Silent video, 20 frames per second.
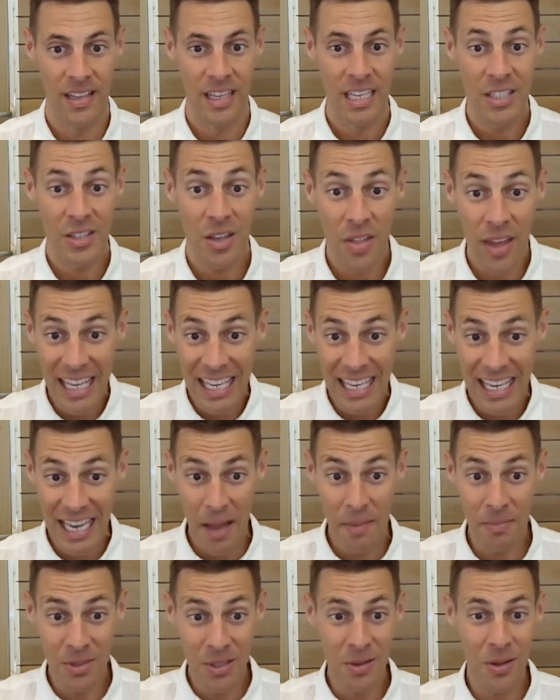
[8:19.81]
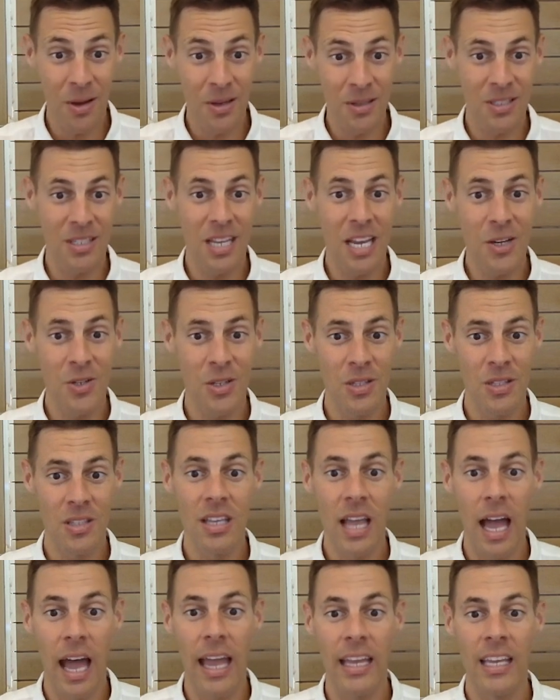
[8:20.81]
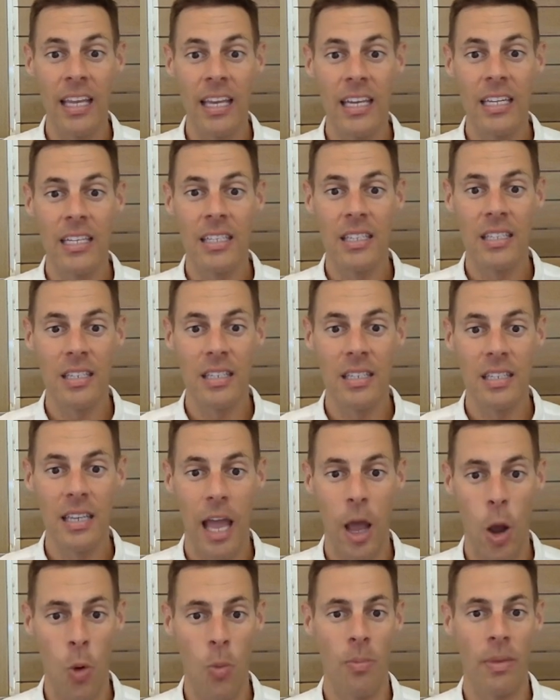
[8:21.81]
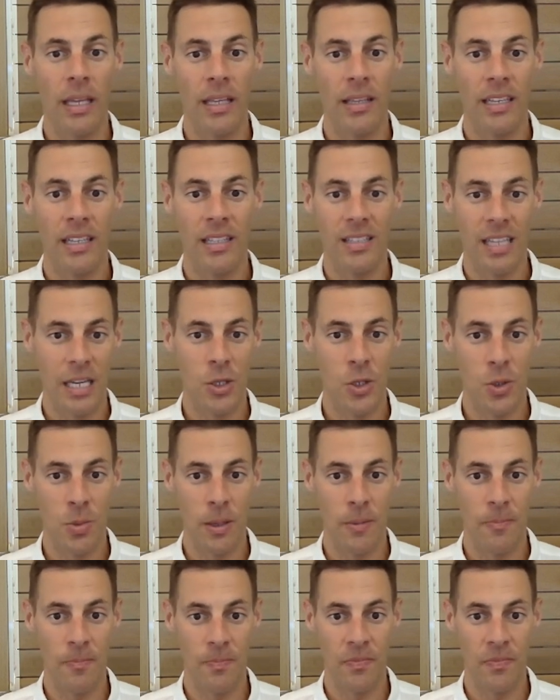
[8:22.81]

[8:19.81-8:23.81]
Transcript: So they come to those sessions saying, help me, teach me.